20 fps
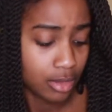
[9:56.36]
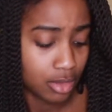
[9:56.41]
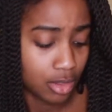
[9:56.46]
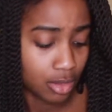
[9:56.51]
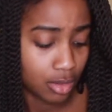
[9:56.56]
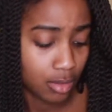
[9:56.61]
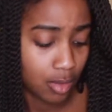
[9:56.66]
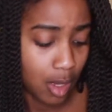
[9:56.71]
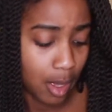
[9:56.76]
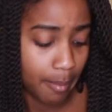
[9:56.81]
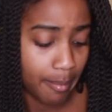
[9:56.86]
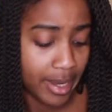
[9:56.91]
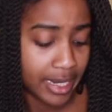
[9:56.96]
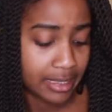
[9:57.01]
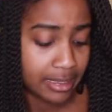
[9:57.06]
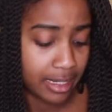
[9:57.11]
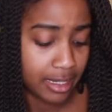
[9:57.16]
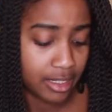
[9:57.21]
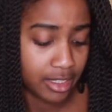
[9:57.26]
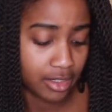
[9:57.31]
to
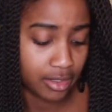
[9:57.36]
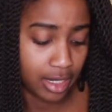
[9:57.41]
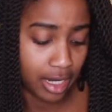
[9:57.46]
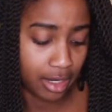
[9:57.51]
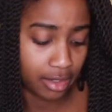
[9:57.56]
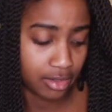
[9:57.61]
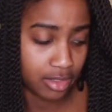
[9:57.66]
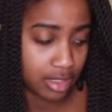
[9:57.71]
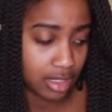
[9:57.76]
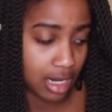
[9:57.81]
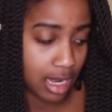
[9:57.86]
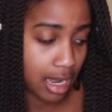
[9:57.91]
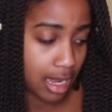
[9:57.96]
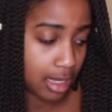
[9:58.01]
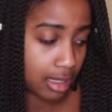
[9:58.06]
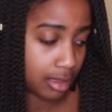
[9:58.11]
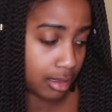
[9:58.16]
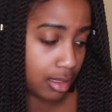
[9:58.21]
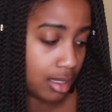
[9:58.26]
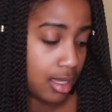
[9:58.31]
maintain your
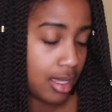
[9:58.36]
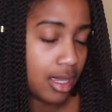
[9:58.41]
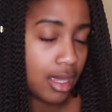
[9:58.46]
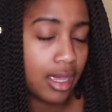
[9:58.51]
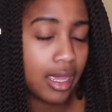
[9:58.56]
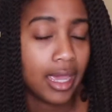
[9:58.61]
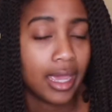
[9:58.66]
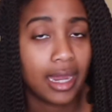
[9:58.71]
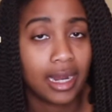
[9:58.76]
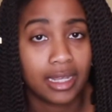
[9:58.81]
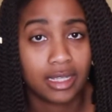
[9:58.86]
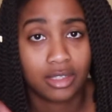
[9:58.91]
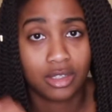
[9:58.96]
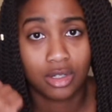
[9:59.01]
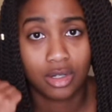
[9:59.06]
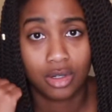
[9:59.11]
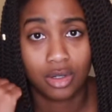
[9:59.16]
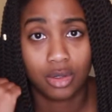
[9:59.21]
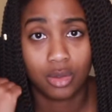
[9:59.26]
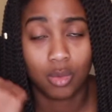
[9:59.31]
hairstyle. It is
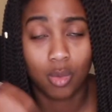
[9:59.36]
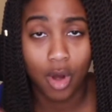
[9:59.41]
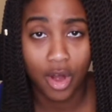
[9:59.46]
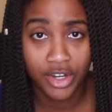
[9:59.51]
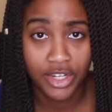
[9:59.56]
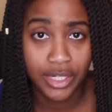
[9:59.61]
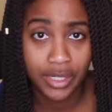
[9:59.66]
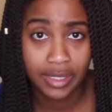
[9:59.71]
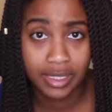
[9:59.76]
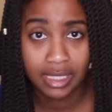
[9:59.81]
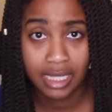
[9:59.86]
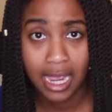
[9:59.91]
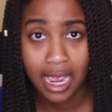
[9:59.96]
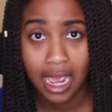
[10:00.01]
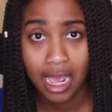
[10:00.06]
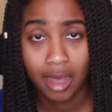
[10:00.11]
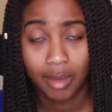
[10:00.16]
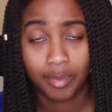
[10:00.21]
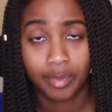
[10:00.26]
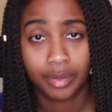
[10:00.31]
to wash your
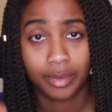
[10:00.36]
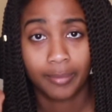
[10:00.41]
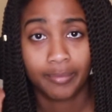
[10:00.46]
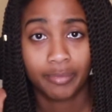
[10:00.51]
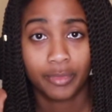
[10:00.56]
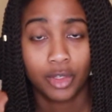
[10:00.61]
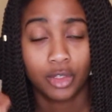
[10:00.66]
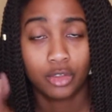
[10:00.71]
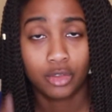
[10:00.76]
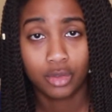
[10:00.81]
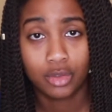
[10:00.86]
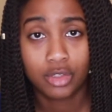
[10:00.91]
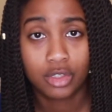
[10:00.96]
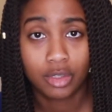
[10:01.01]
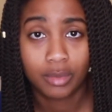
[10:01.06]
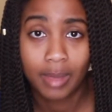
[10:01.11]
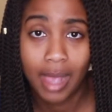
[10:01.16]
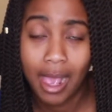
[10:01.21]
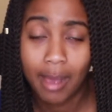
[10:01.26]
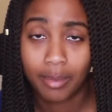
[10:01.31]
scalp, do
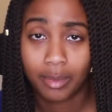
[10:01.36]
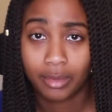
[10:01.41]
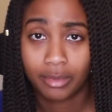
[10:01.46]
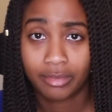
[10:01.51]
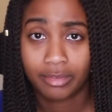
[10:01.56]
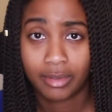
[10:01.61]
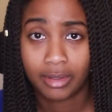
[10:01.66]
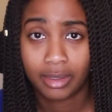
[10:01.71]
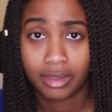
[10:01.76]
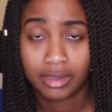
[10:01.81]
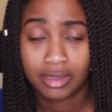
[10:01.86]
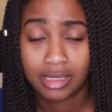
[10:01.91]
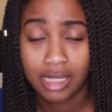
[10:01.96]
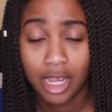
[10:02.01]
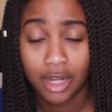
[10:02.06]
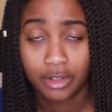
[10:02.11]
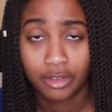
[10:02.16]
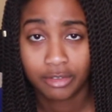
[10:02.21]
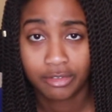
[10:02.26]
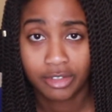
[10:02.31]
some apple
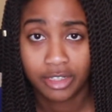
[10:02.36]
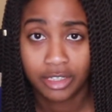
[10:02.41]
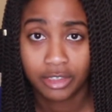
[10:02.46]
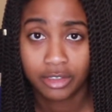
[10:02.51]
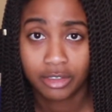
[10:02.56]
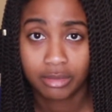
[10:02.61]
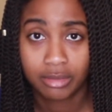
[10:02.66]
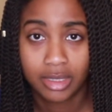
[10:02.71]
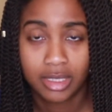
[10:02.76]
cider vinegar